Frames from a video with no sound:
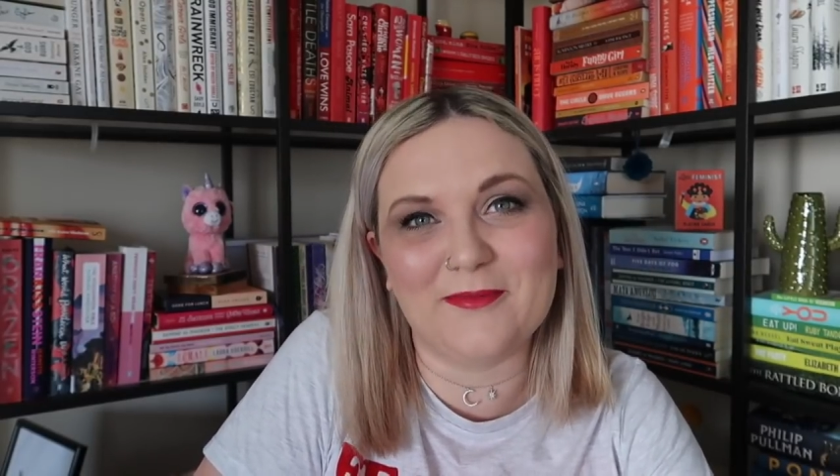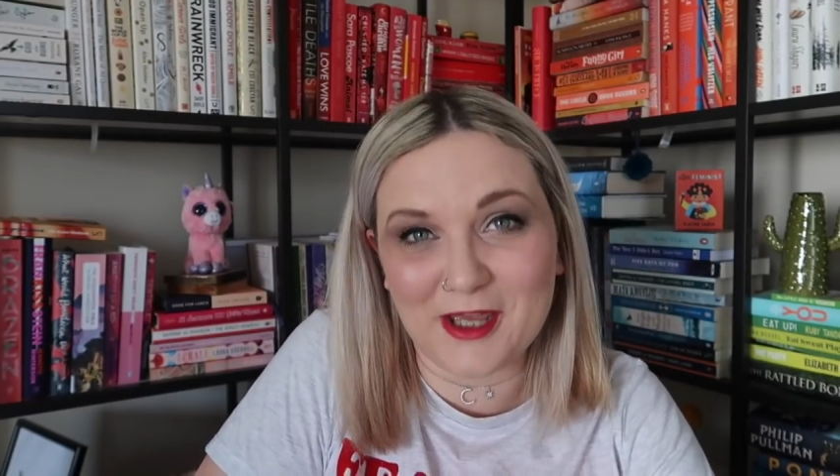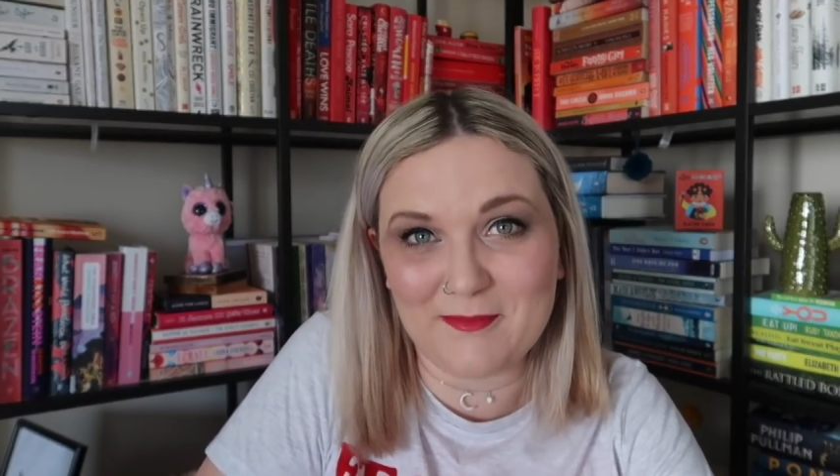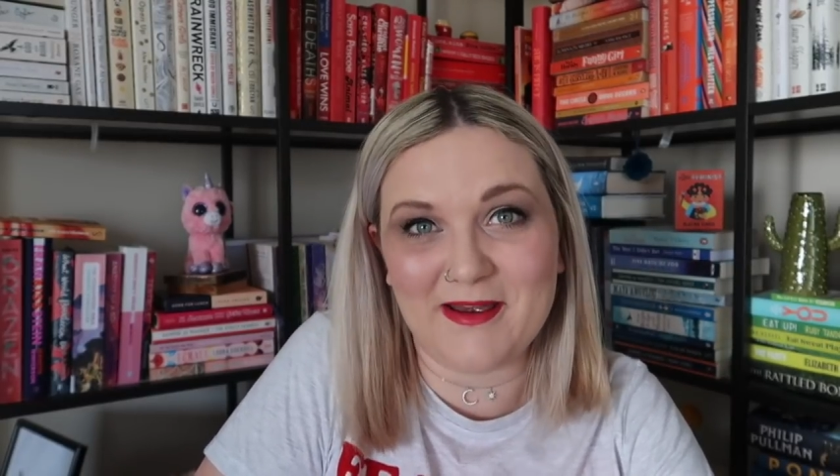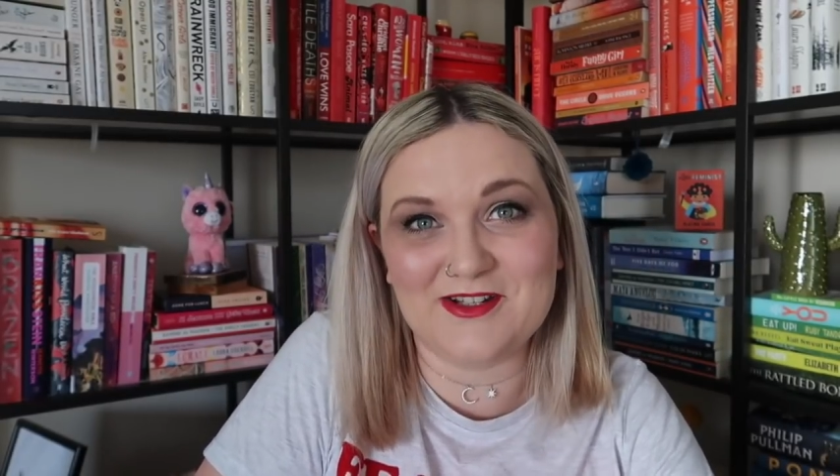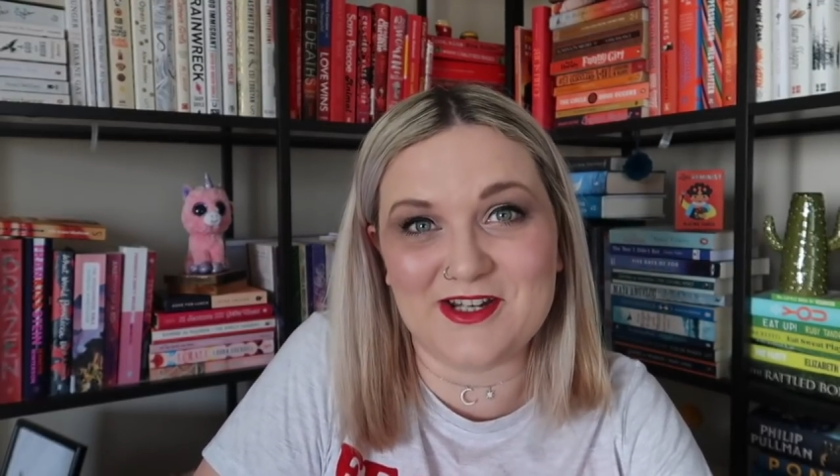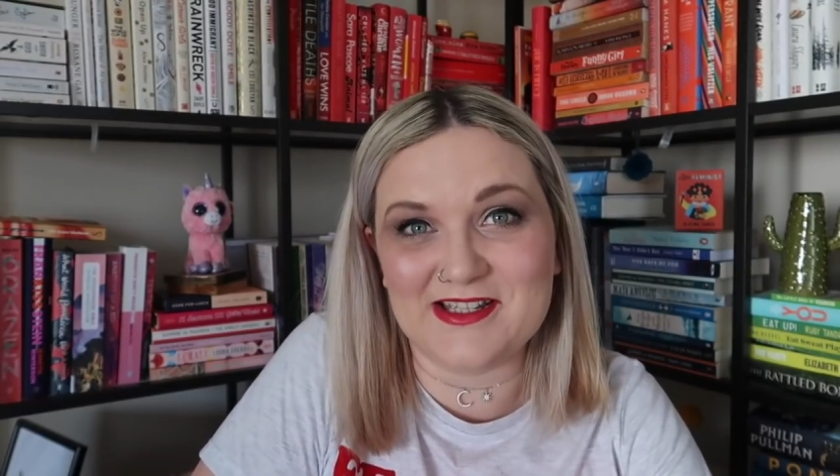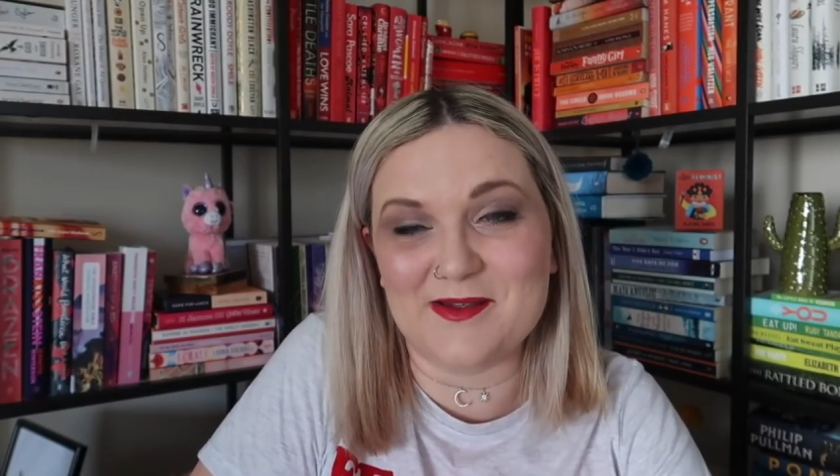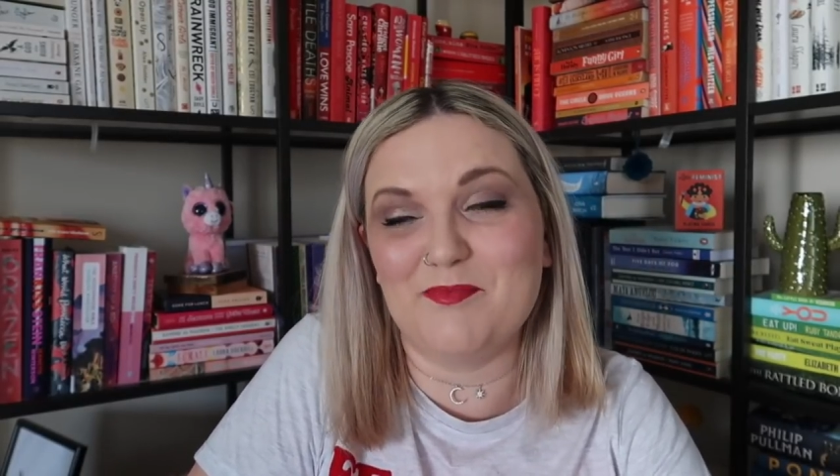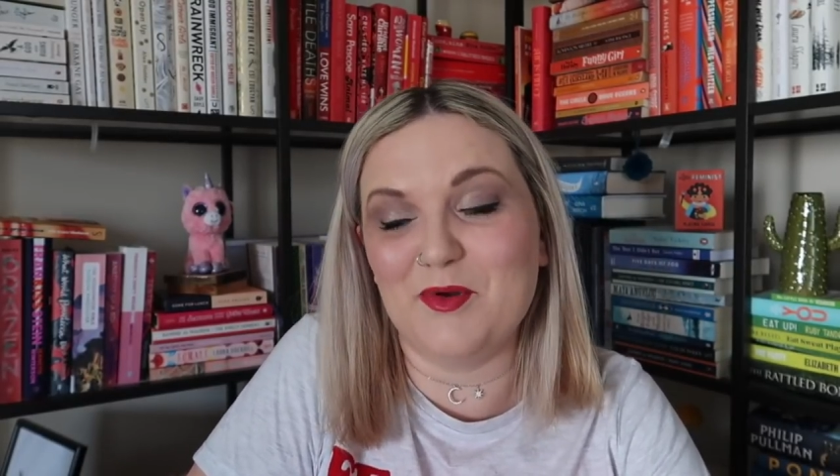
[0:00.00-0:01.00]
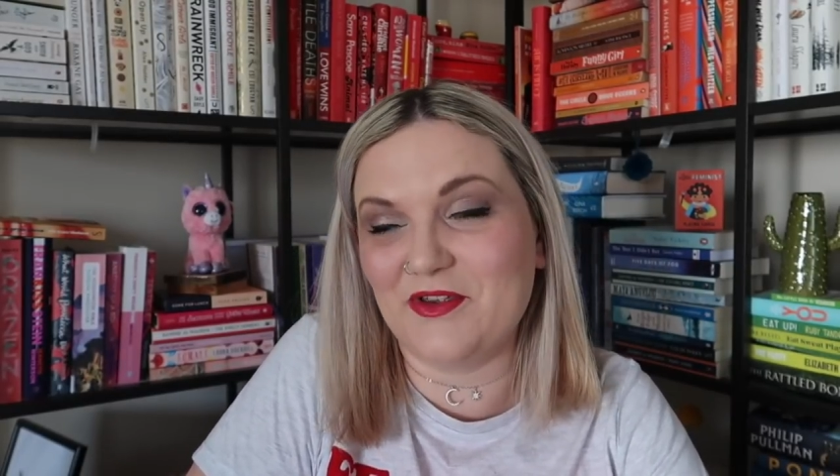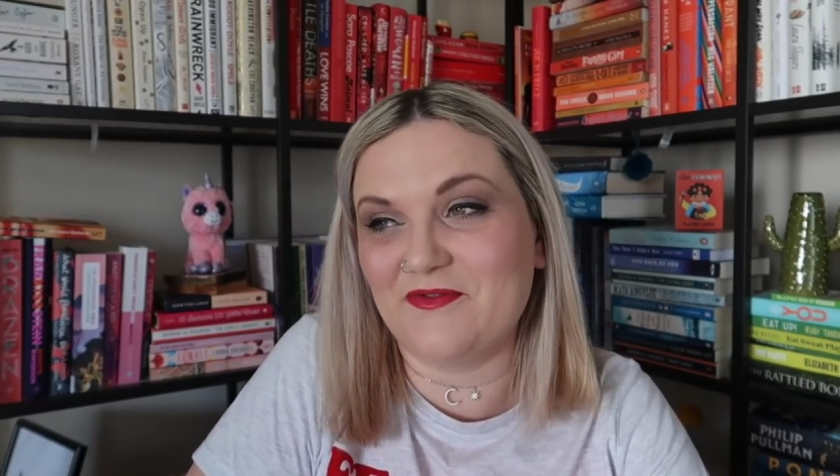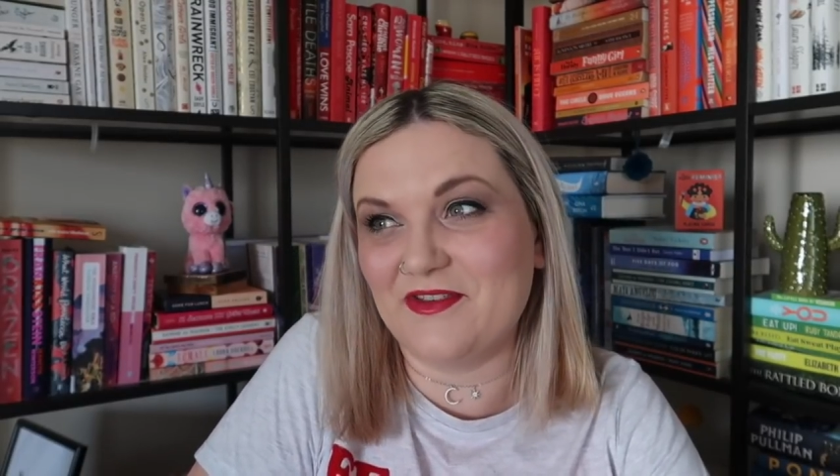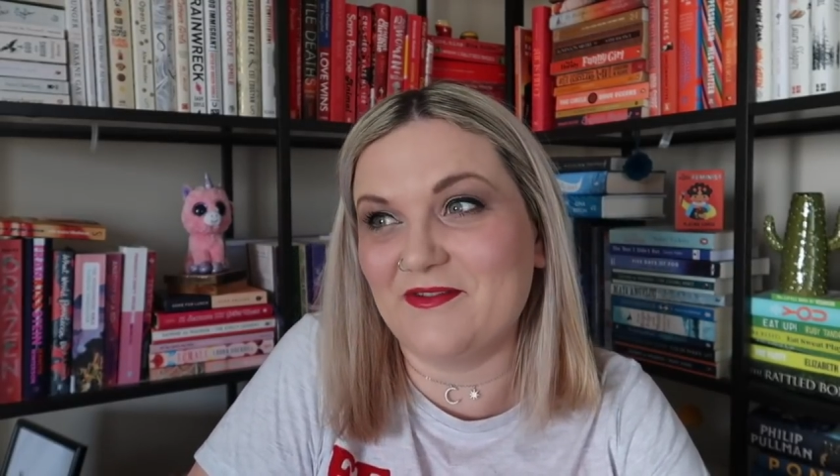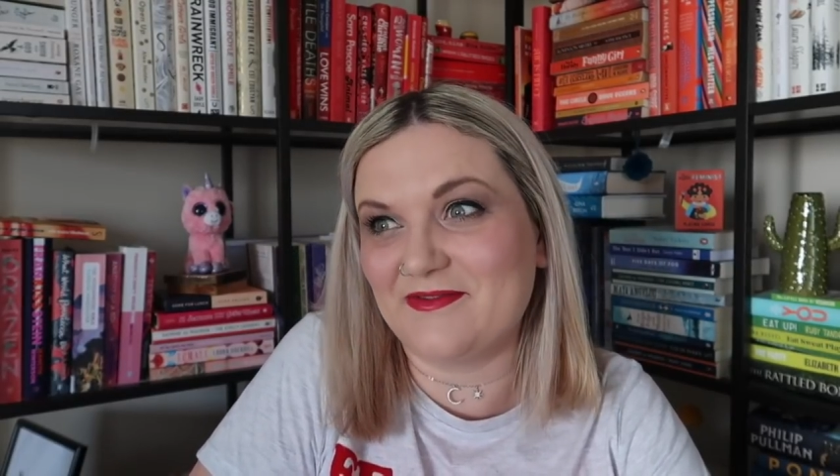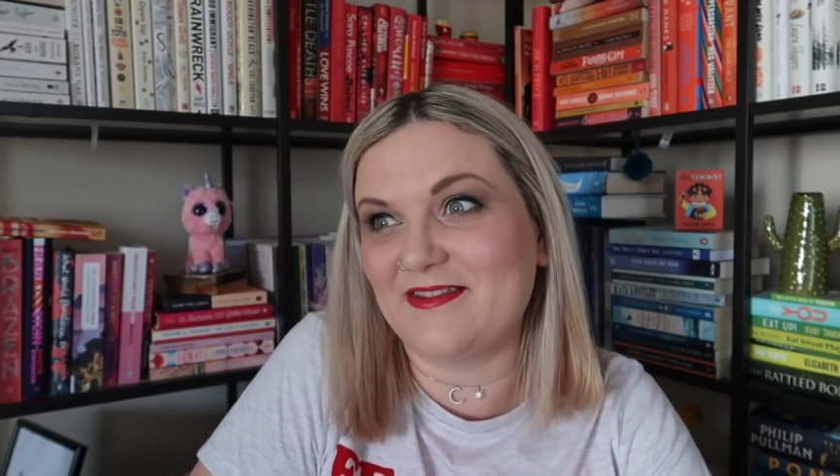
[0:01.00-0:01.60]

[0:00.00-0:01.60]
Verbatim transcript: I'm going to mention is the, the, the,